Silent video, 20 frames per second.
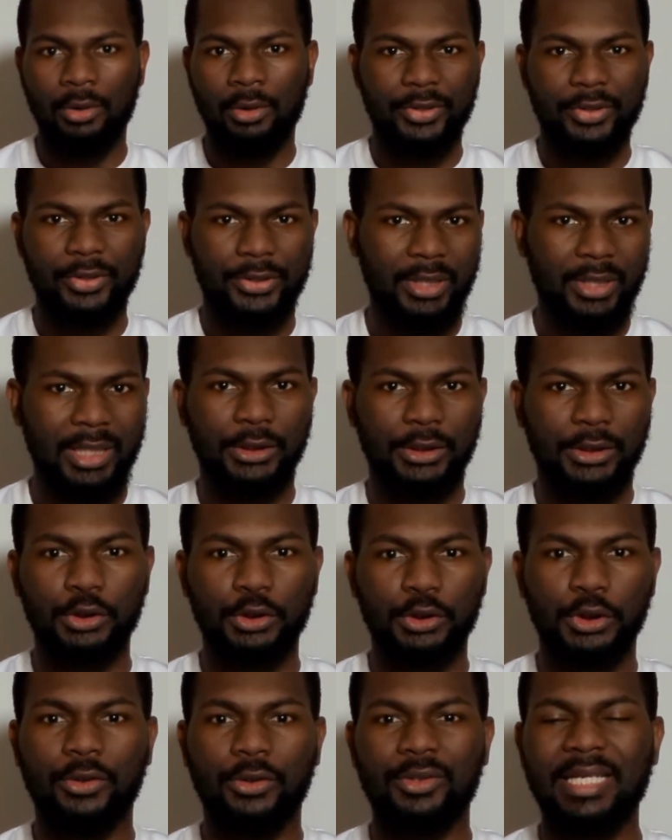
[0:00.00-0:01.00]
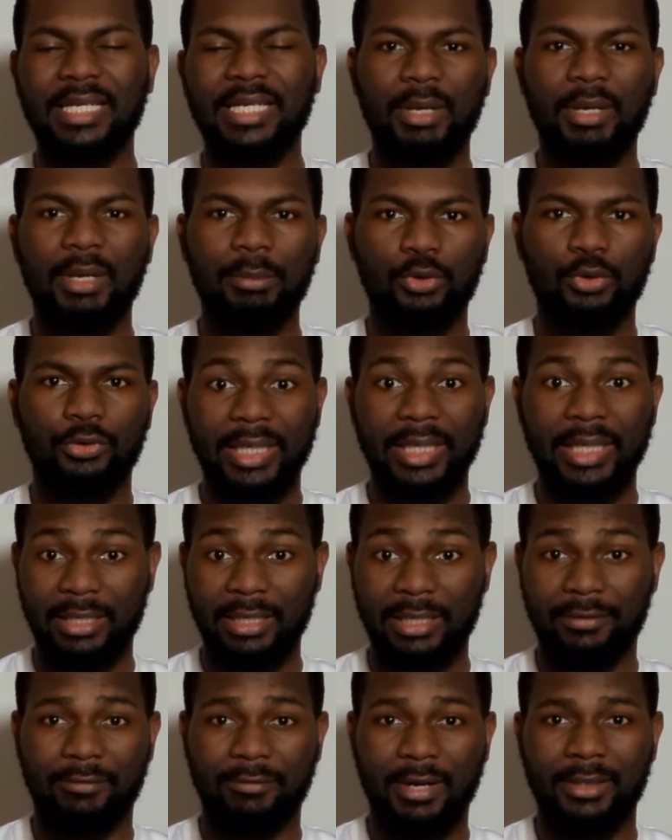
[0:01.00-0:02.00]
Research on short term memory in
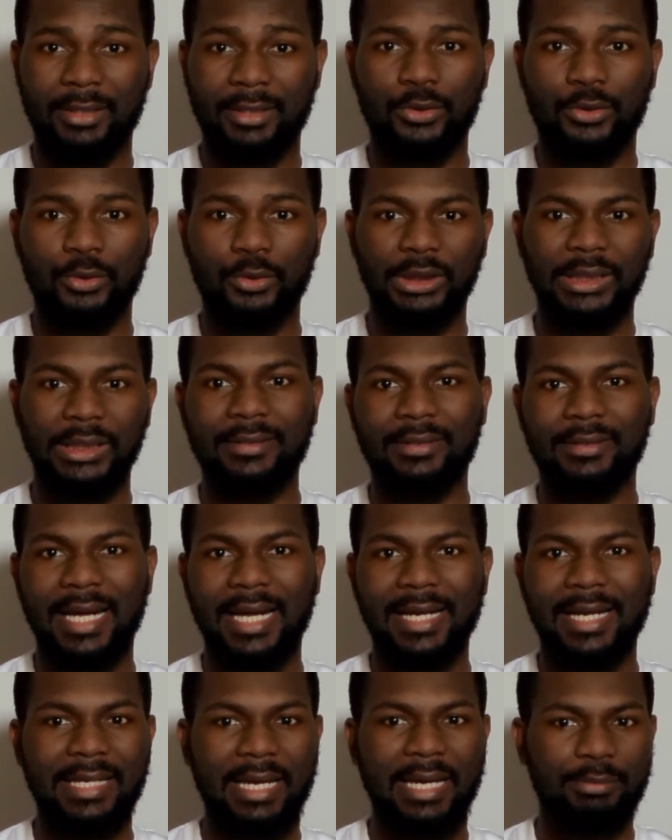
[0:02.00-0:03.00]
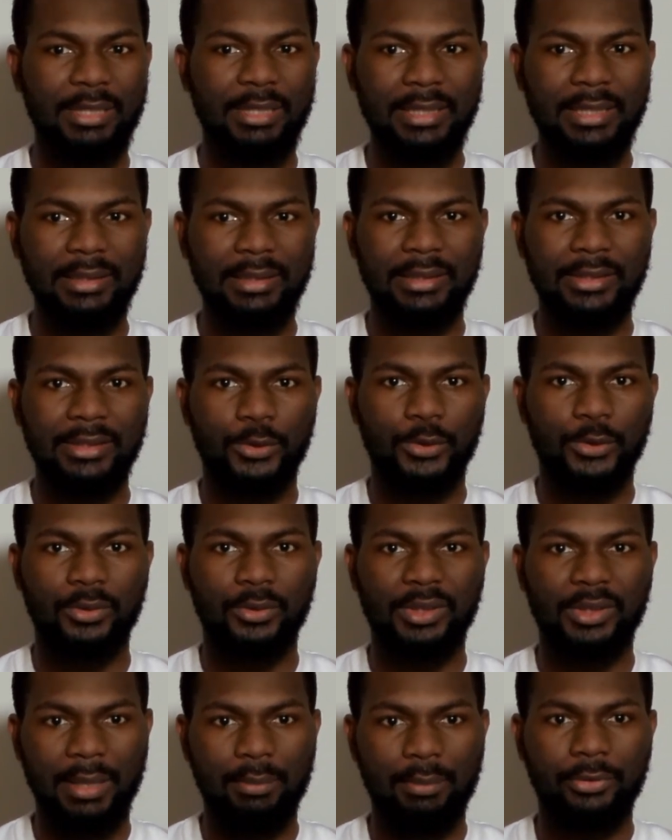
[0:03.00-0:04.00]
infants suggests that the ability to
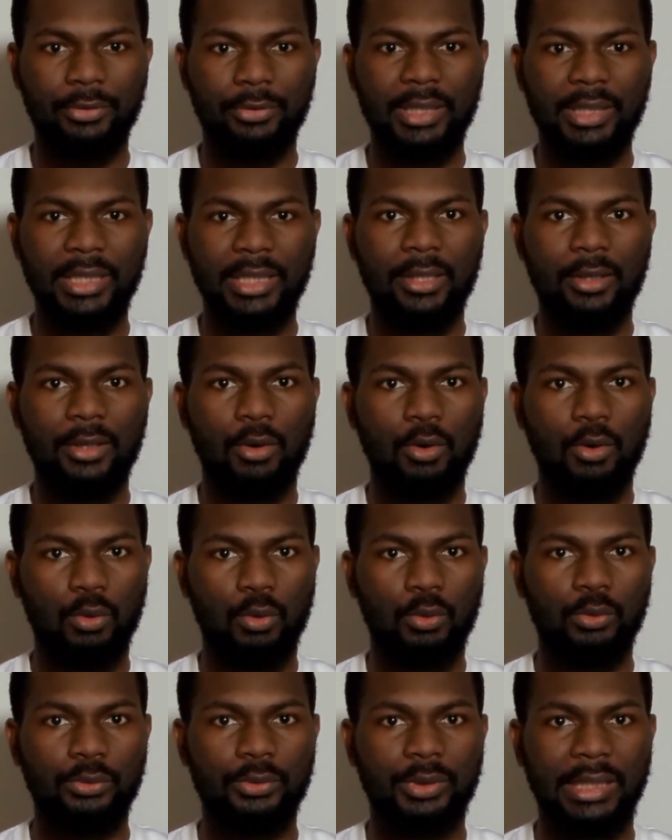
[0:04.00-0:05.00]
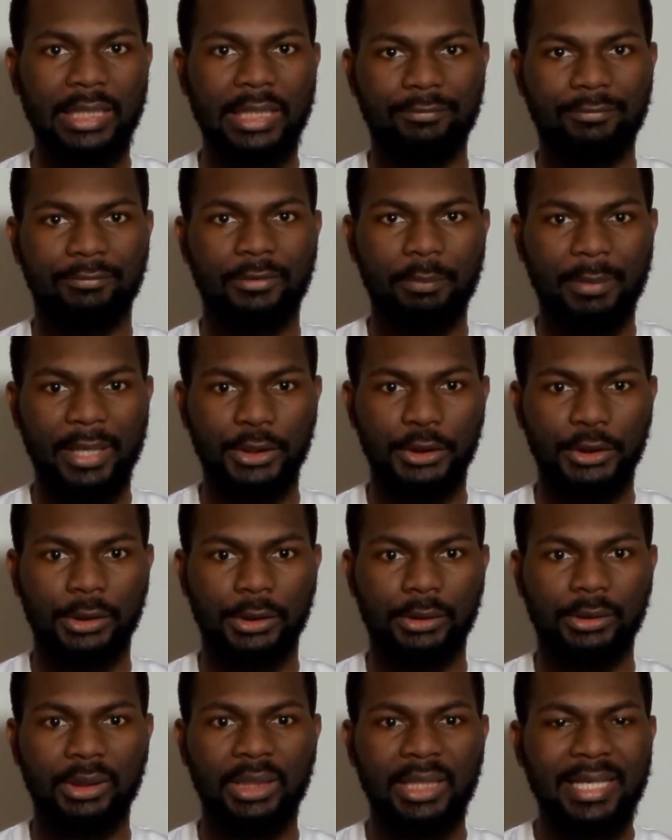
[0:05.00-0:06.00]
temporarily hold
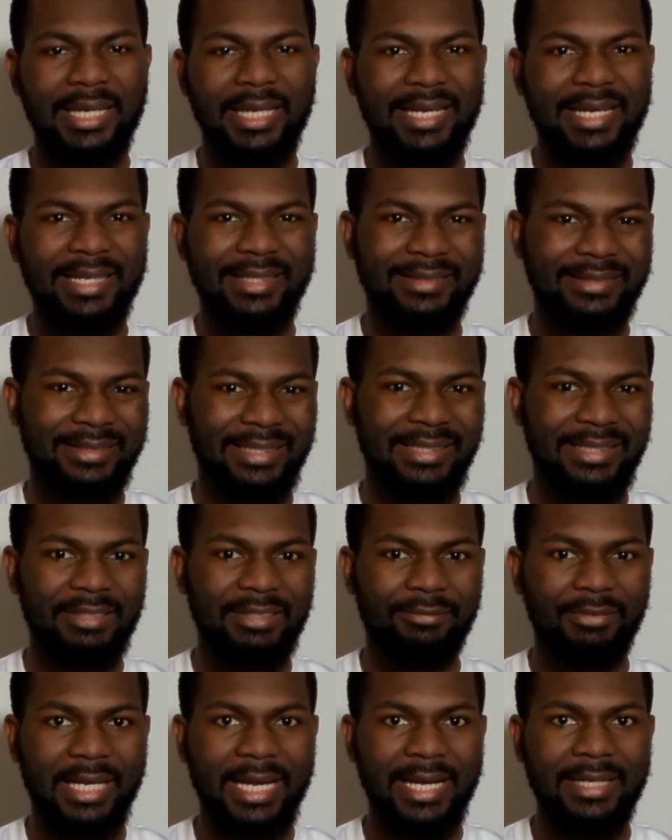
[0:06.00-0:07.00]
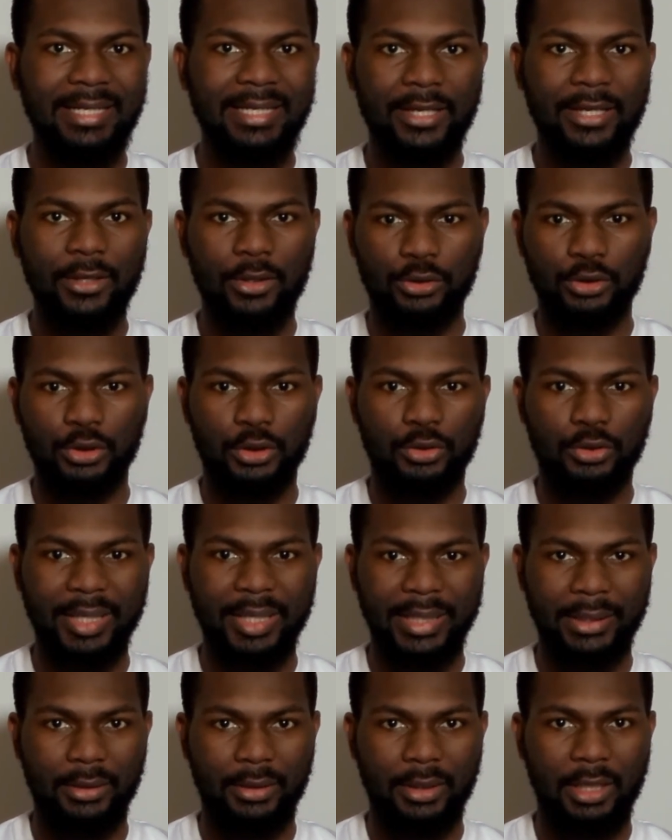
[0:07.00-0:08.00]
information is significantly
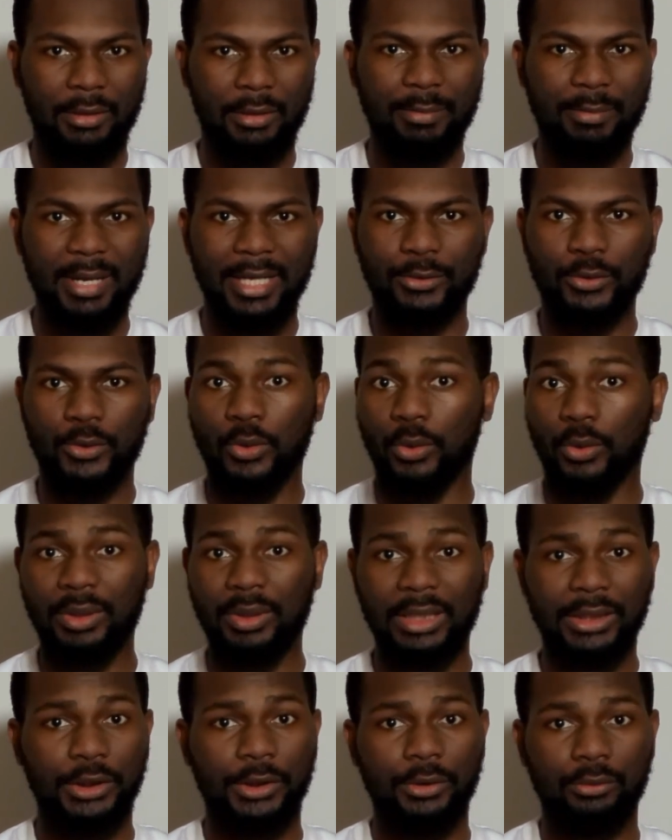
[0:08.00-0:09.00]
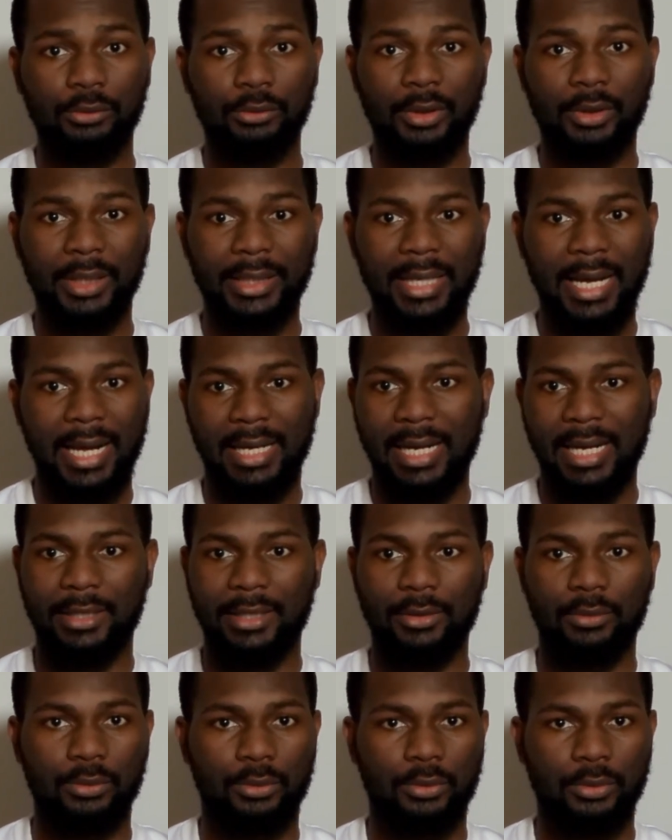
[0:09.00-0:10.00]
constrained compared to older children and
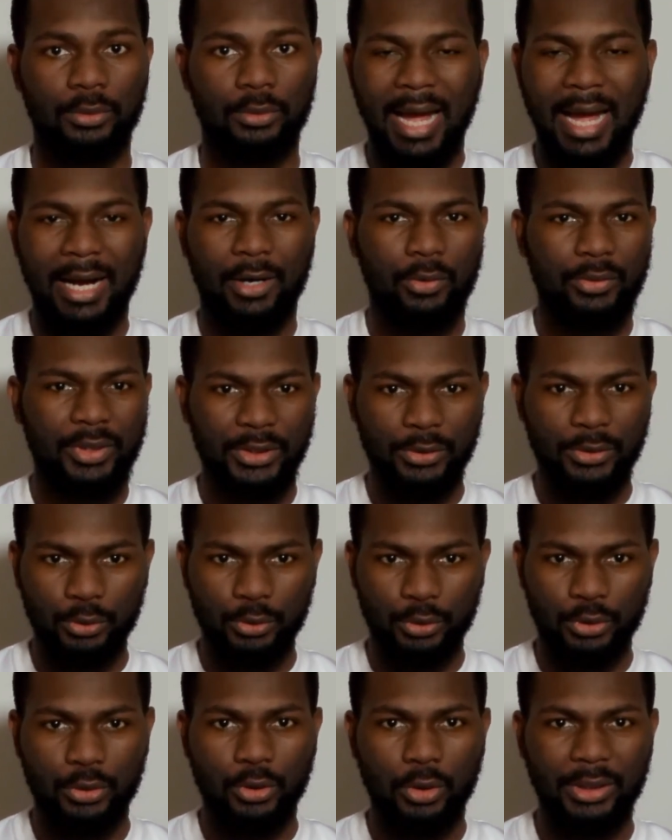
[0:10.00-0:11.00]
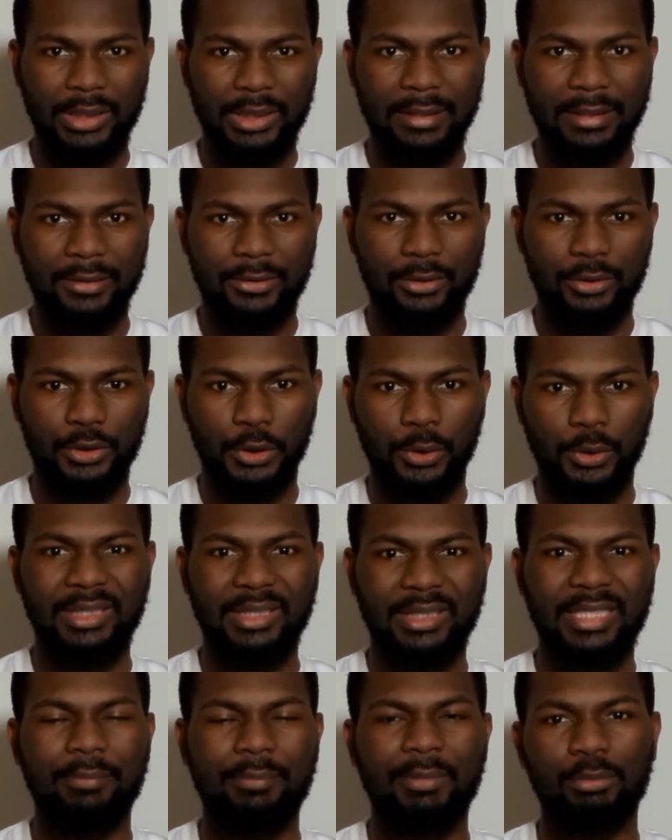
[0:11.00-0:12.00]
adults. According to studies, short
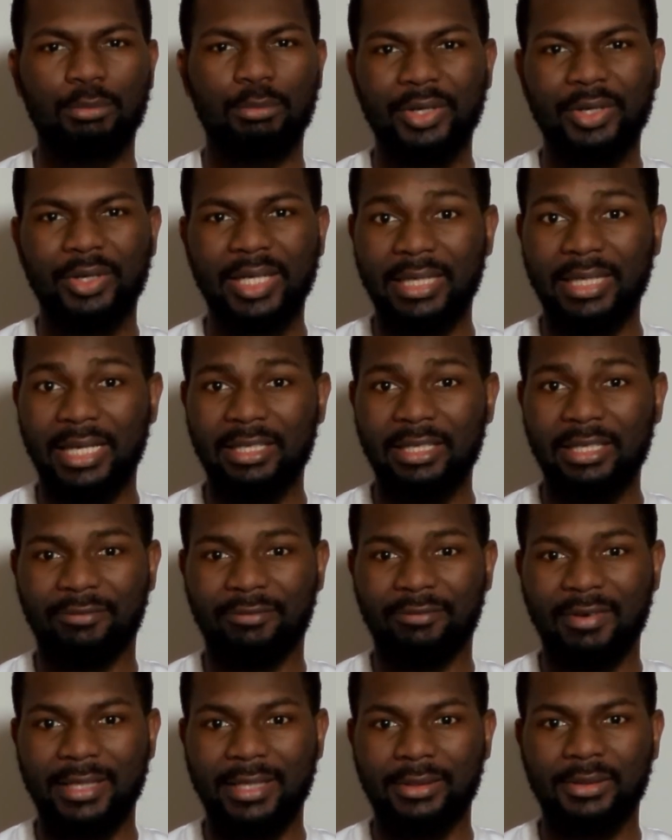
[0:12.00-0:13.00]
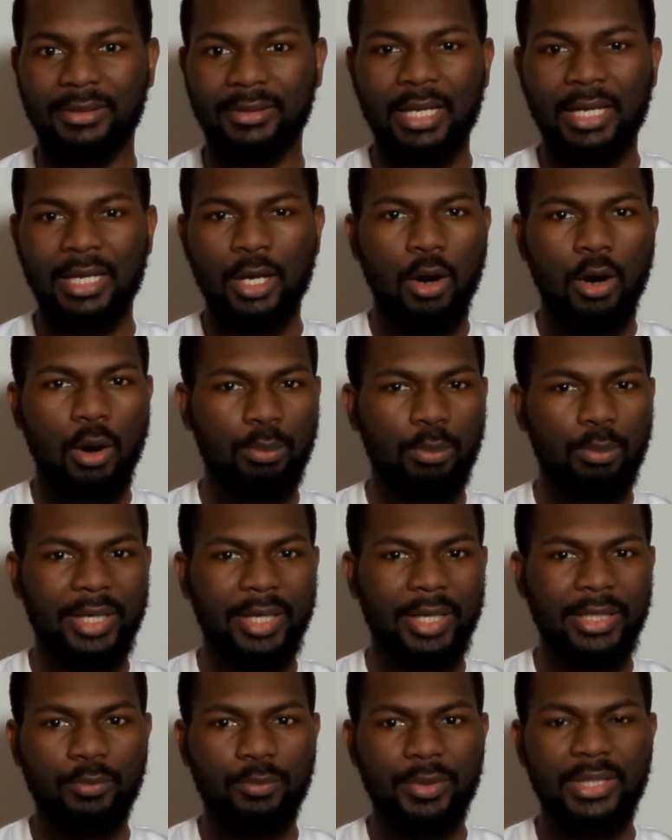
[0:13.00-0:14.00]
term memory in infants
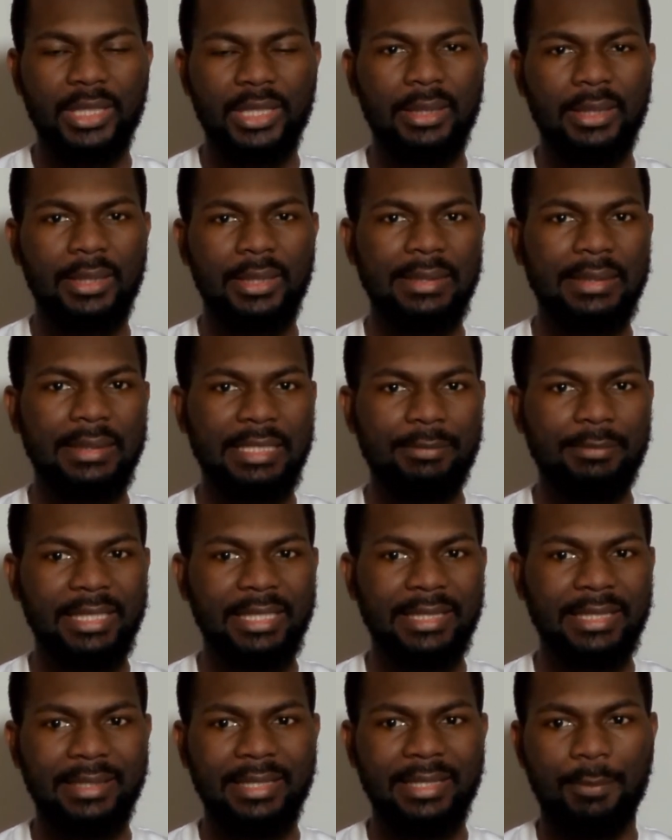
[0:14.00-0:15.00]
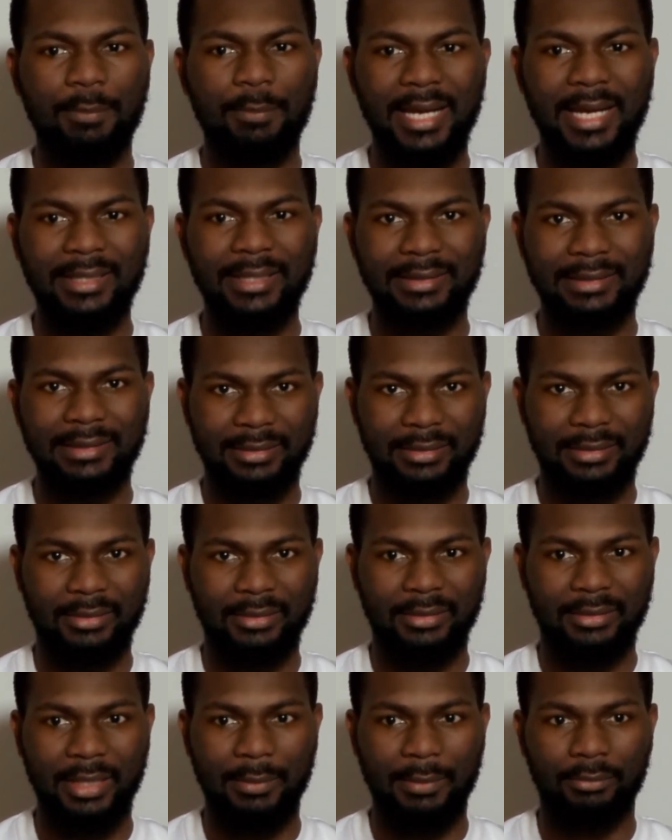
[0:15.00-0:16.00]
operate within a limited capacity
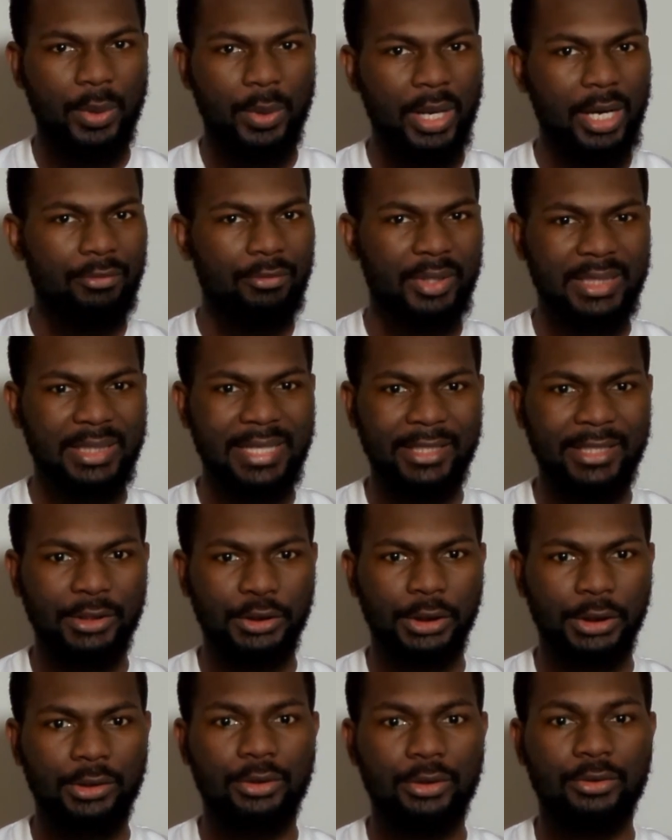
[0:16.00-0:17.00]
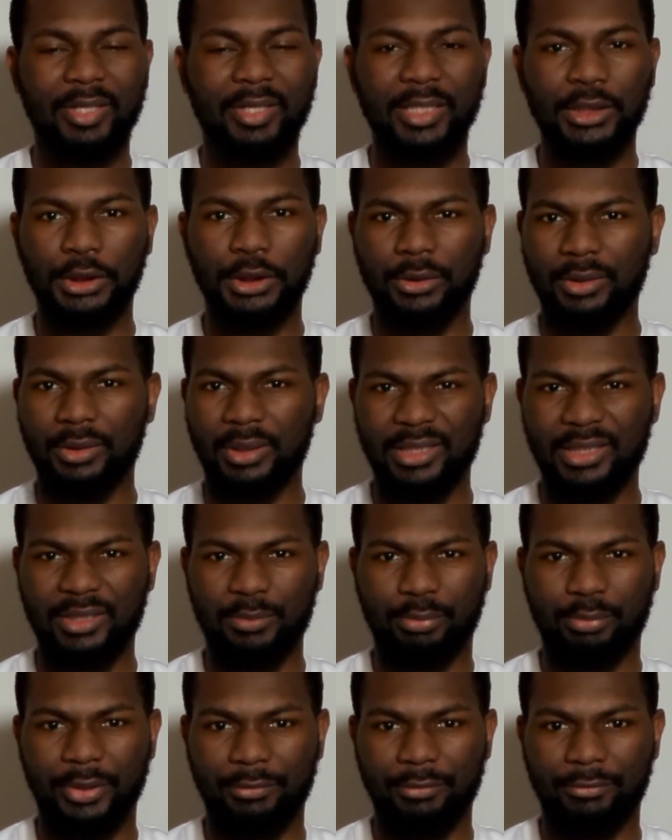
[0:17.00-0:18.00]
system where retention duration is
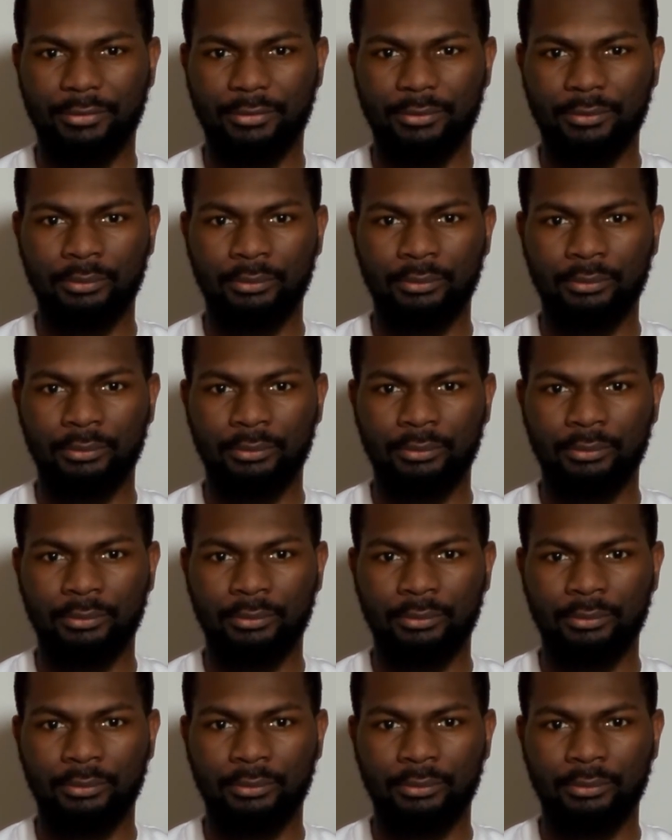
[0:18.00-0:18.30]
brief,